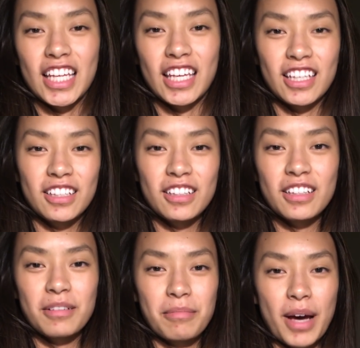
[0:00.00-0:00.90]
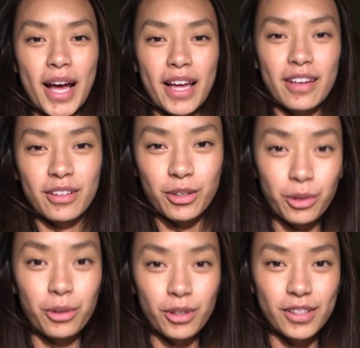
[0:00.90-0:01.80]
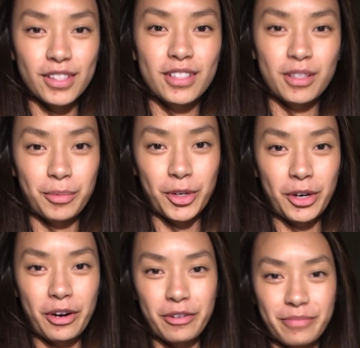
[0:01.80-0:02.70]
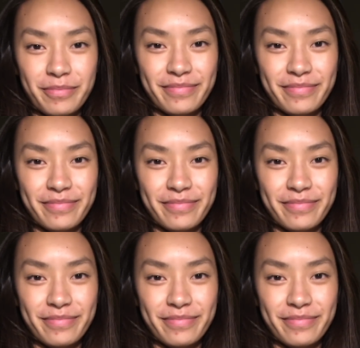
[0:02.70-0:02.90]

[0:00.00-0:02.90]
kill my goals tomorrow.